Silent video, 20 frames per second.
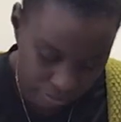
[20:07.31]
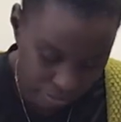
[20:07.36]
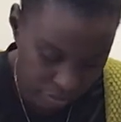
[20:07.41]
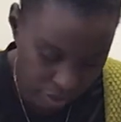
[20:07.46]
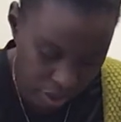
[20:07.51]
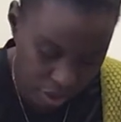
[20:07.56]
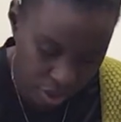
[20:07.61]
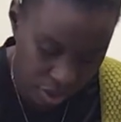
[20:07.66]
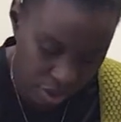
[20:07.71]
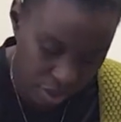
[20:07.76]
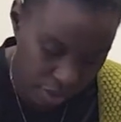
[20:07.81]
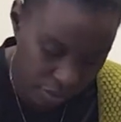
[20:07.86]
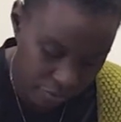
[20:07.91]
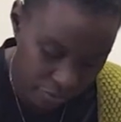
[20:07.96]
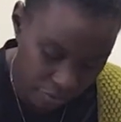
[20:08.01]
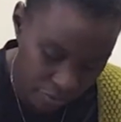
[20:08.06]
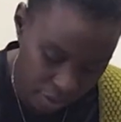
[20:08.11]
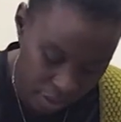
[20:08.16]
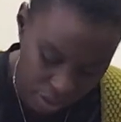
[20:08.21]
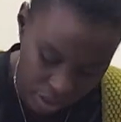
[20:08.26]
It could have,
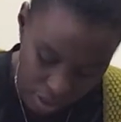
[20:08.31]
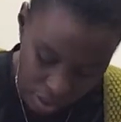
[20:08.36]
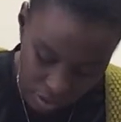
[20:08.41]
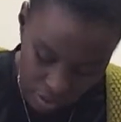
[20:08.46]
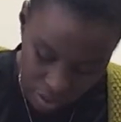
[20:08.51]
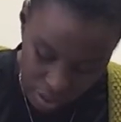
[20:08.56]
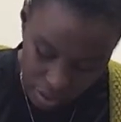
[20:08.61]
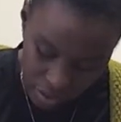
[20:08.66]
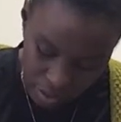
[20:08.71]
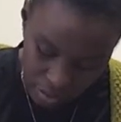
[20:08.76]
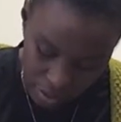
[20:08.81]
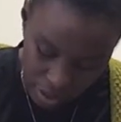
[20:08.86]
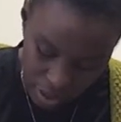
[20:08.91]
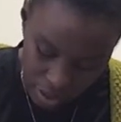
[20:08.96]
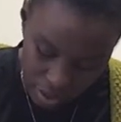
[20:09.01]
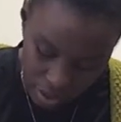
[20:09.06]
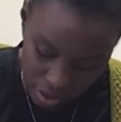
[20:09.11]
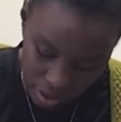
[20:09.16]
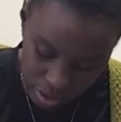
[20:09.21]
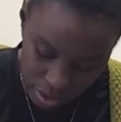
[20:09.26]
and I don't like the way it
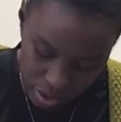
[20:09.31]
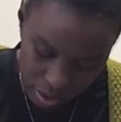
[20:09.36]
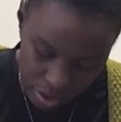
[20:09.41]
looks.